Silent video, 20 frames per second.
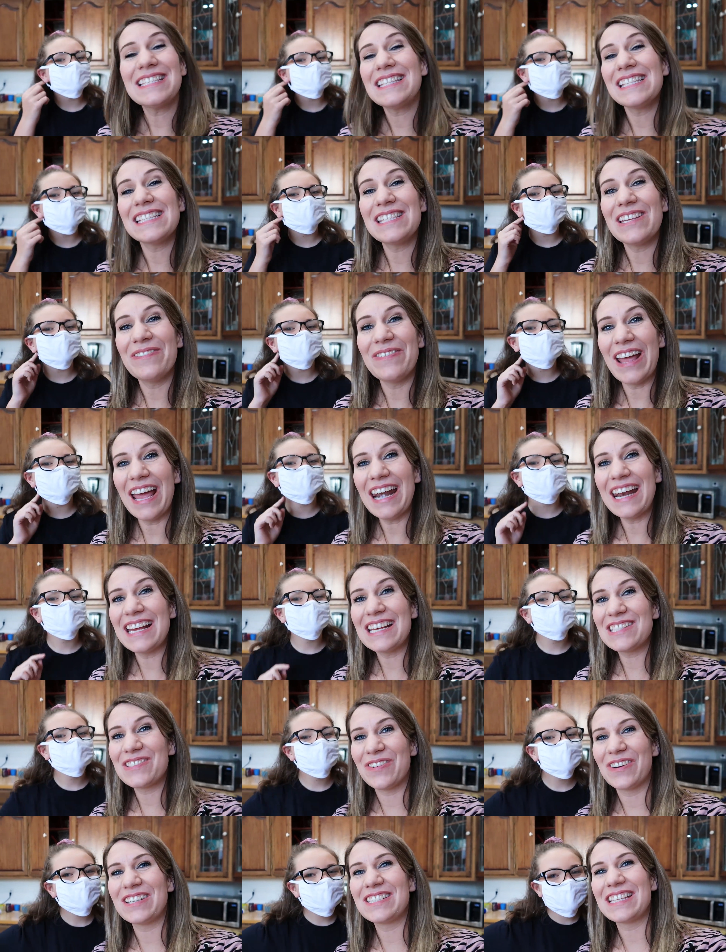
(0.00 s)
Speaker 1: this is
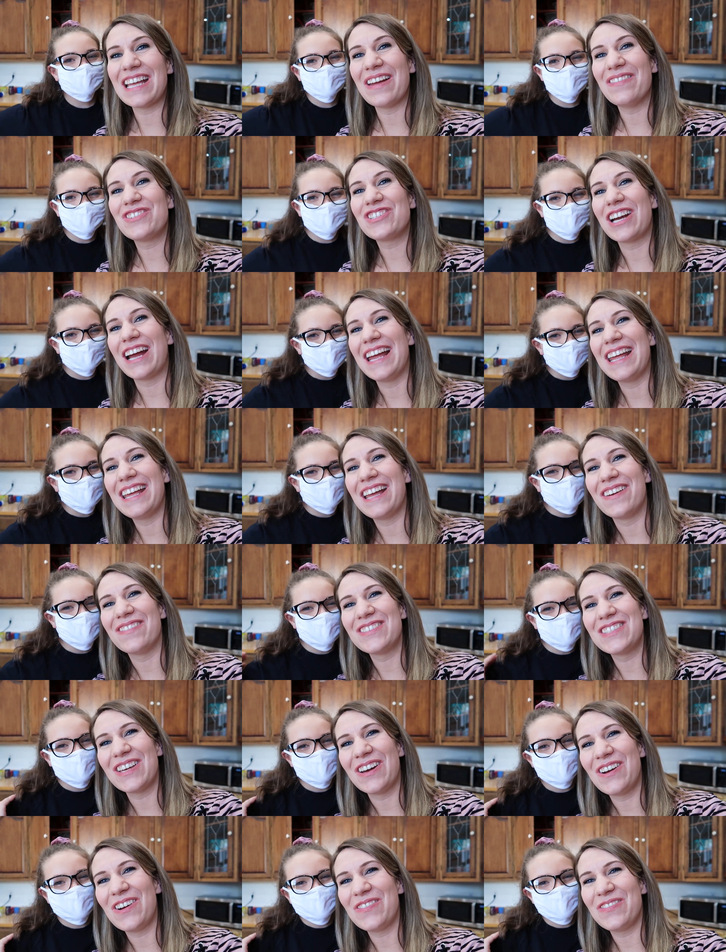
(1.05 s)
Savannah's first time trying them,
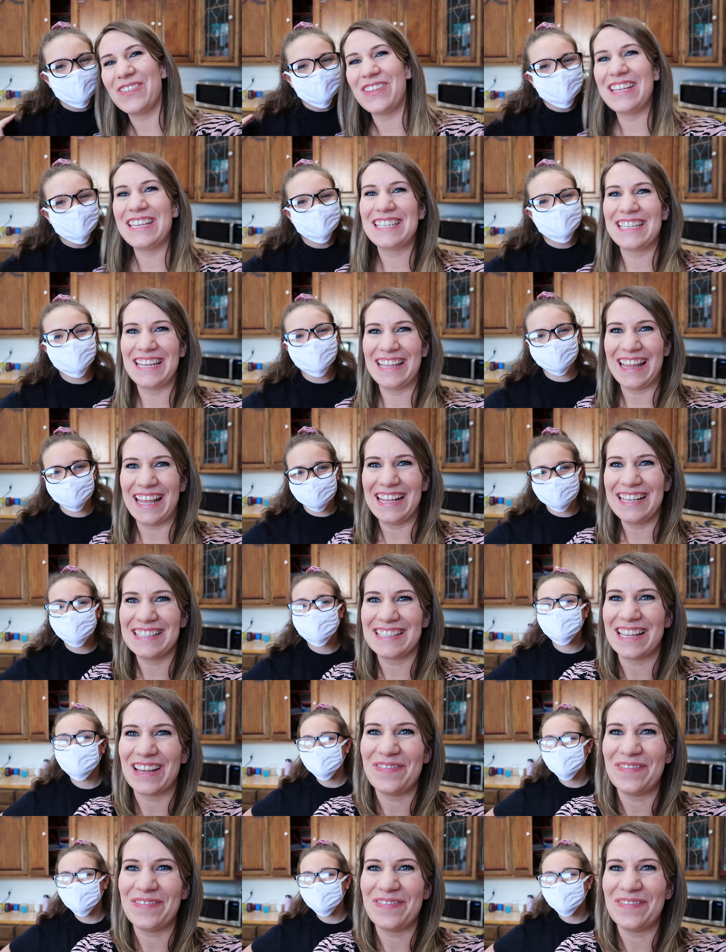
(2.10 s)
so hopefully she likes